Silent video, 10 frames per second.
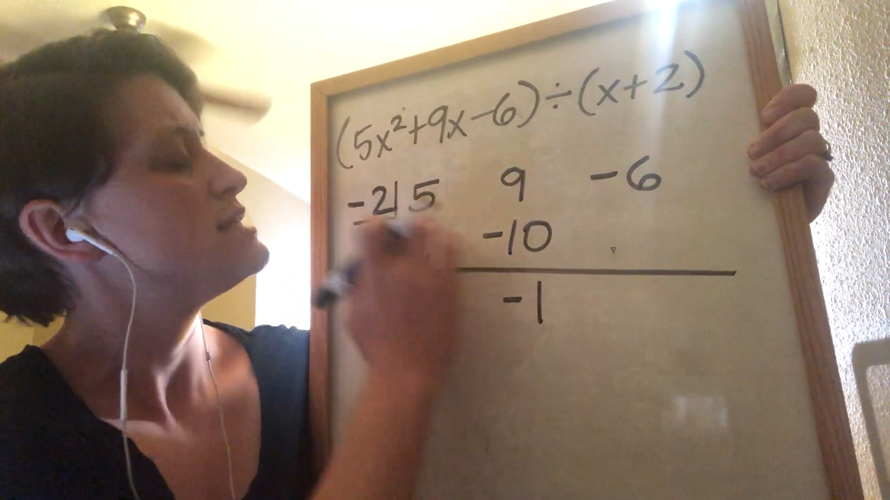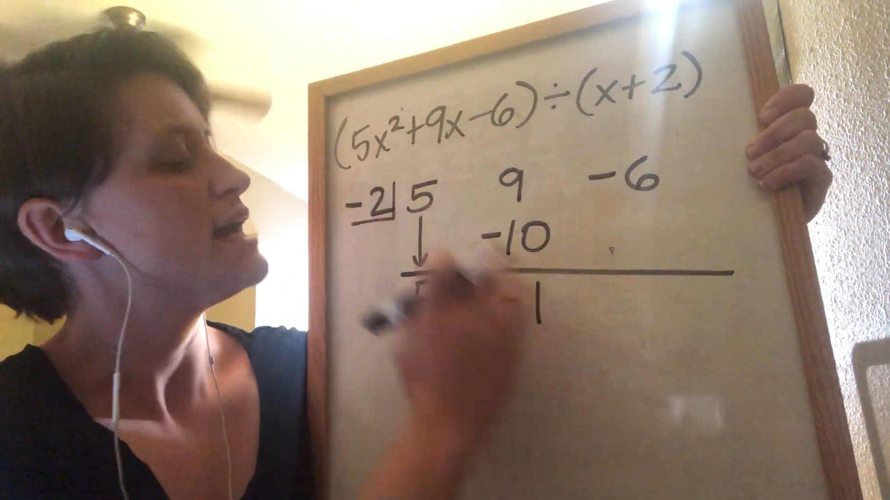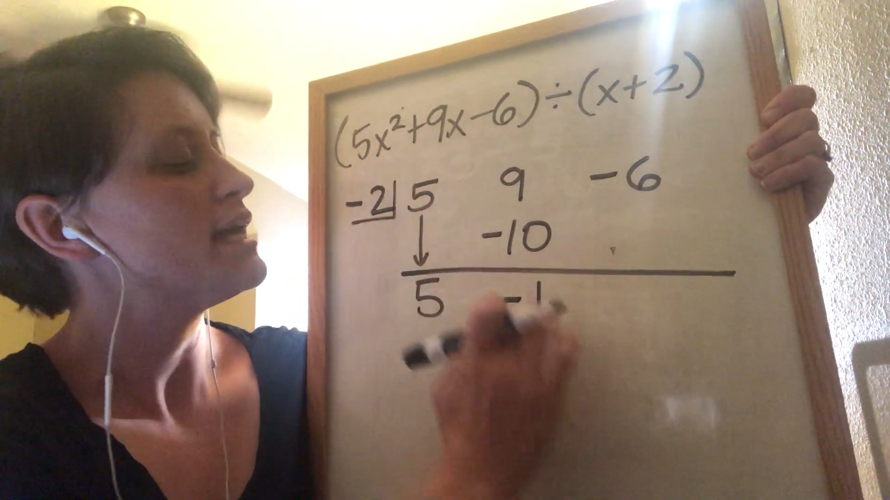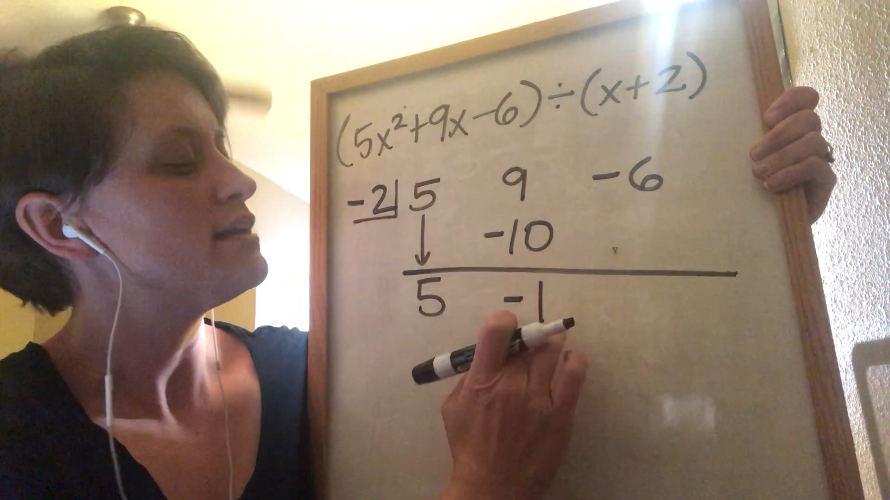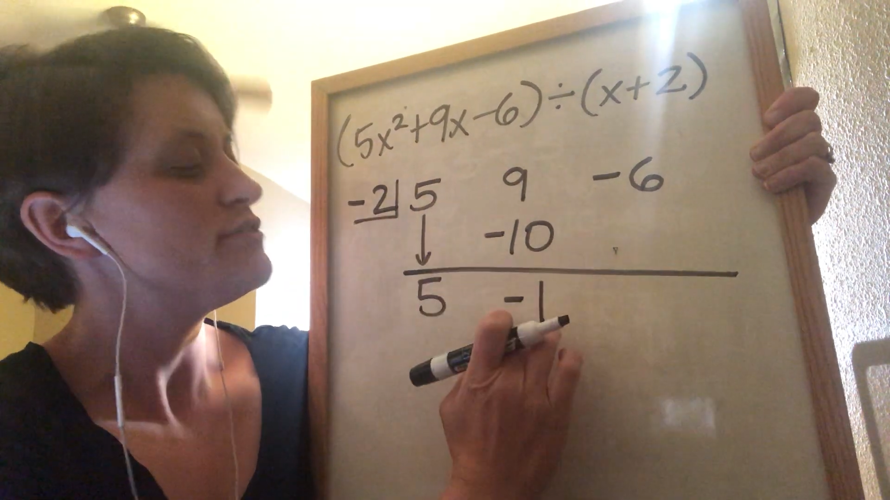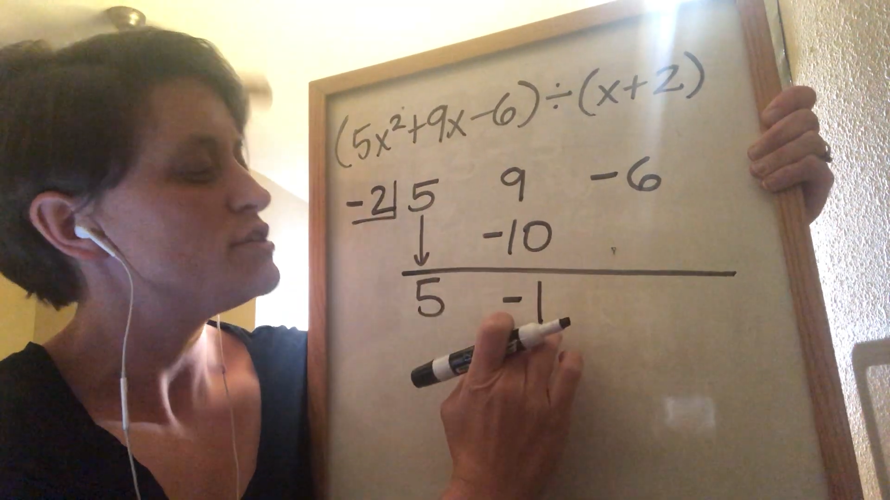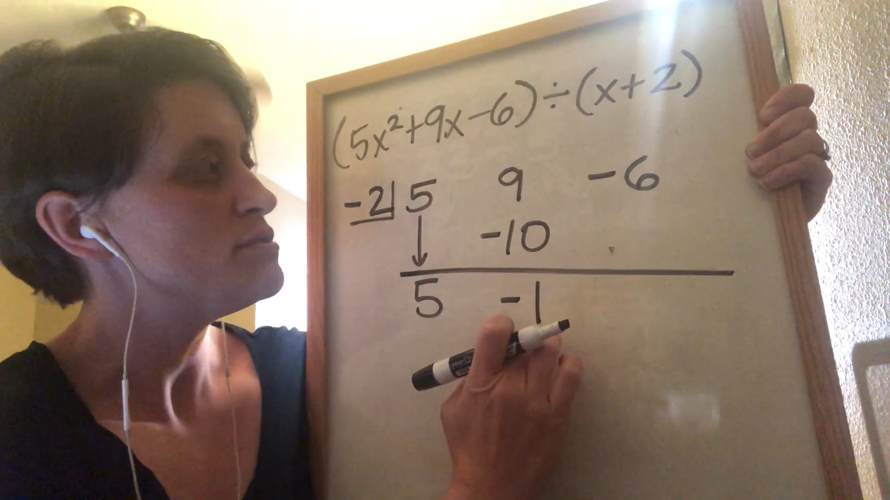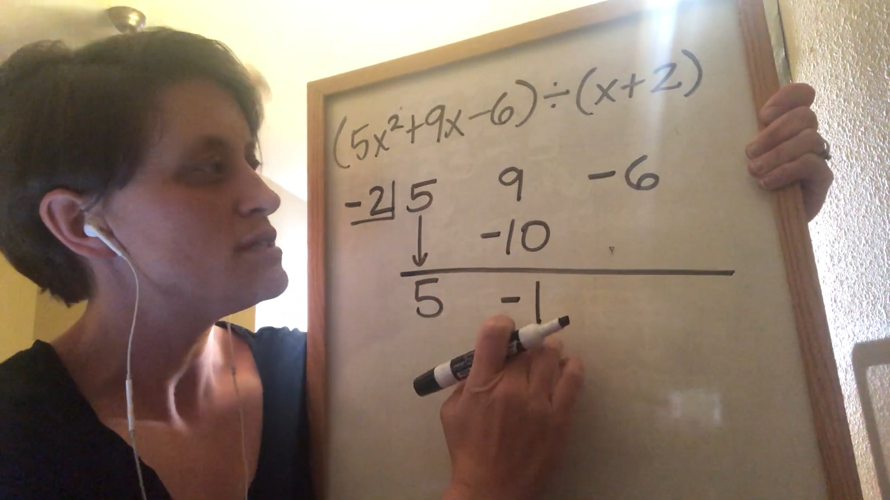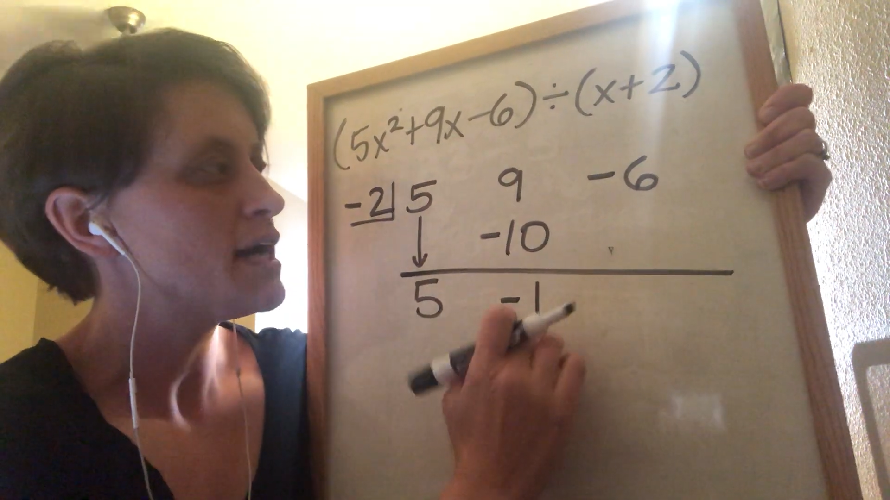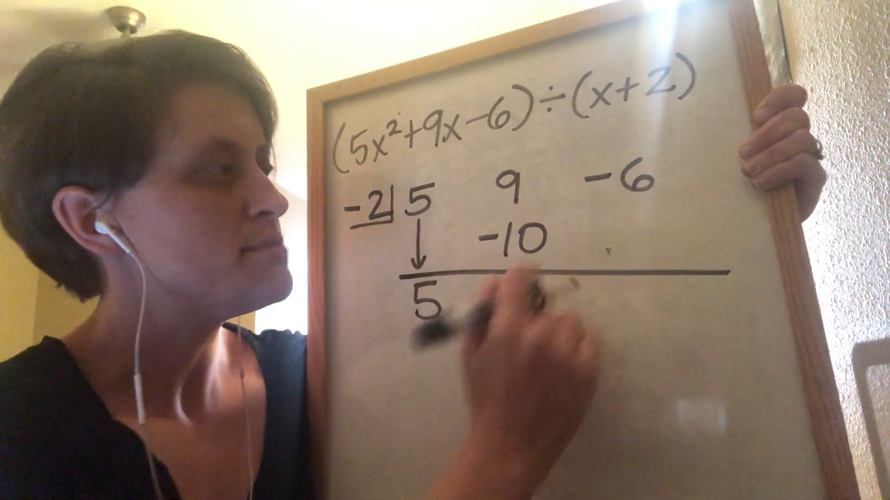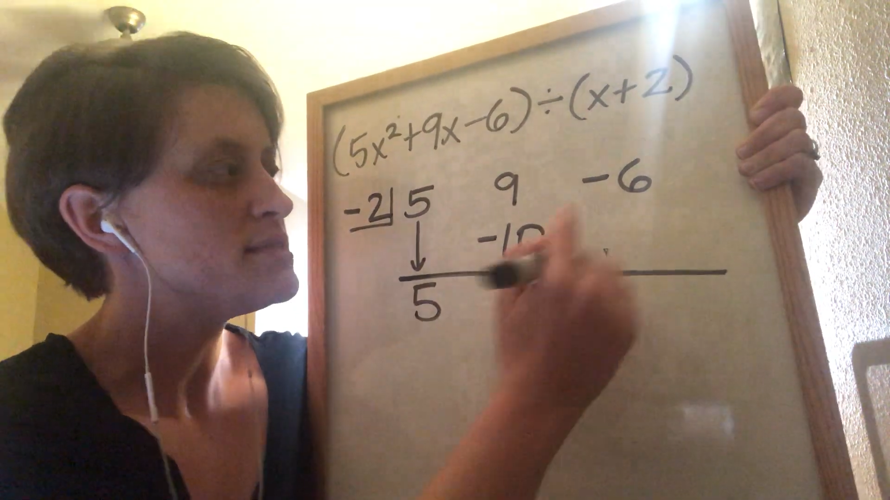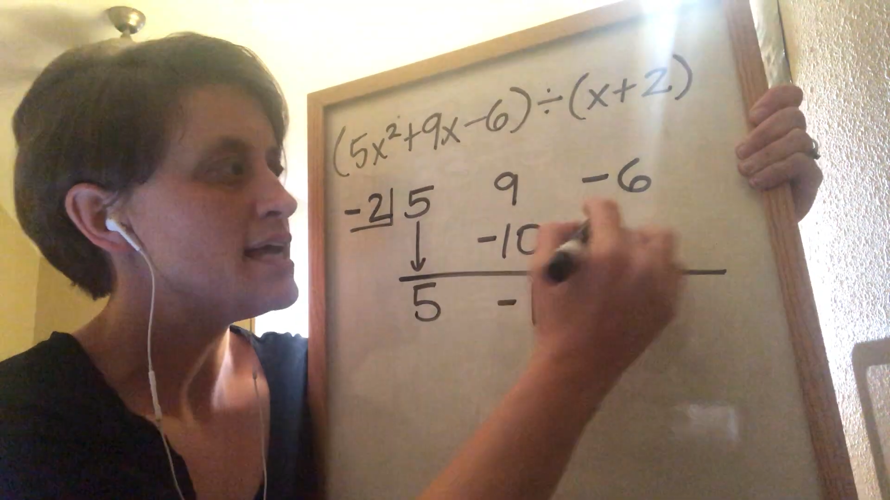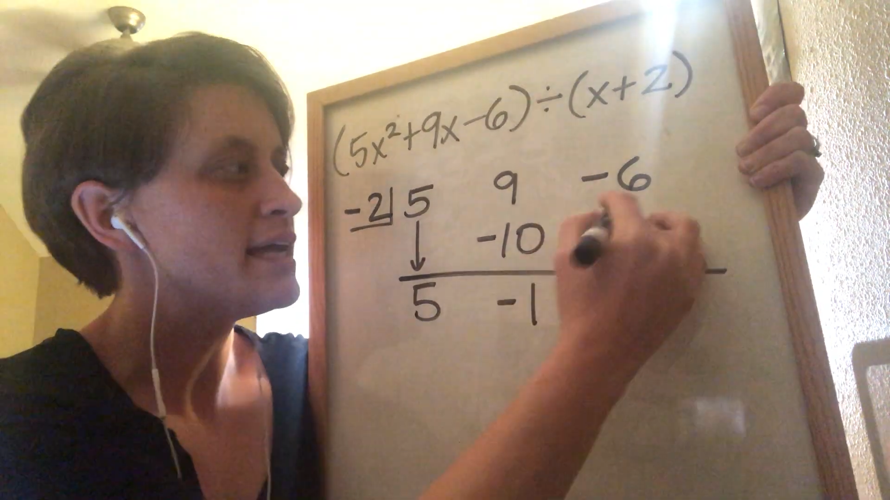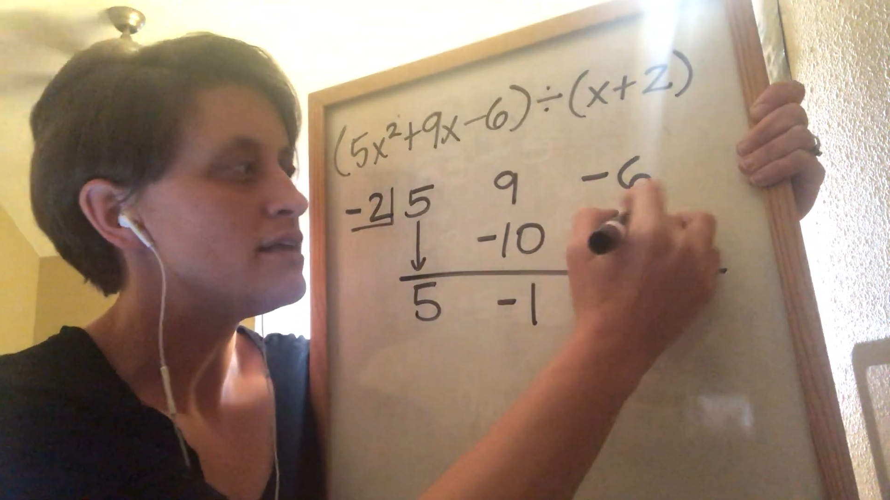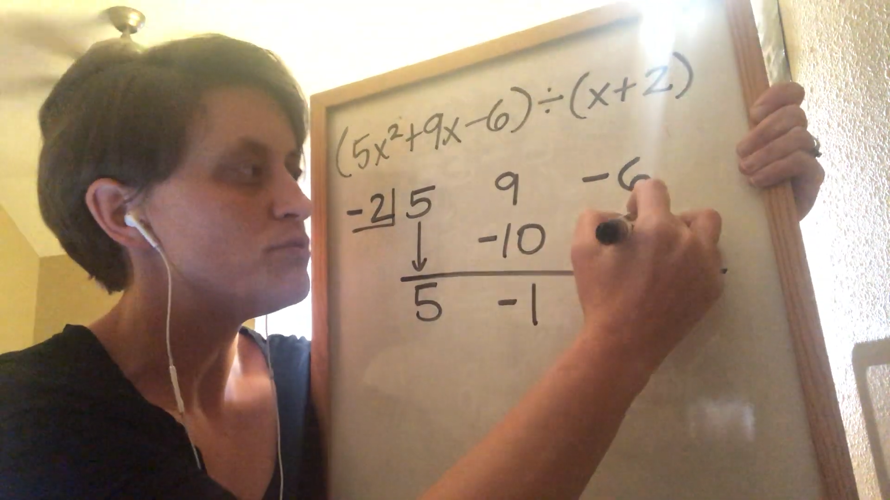Negative 2 times
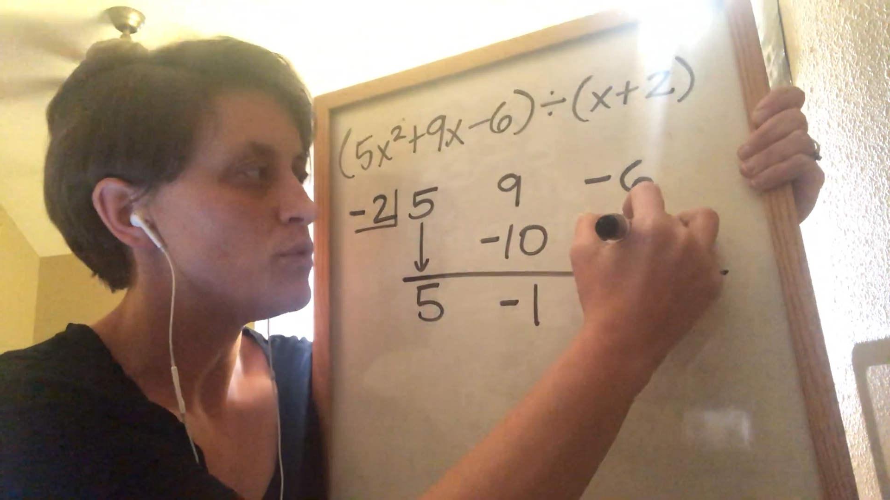negative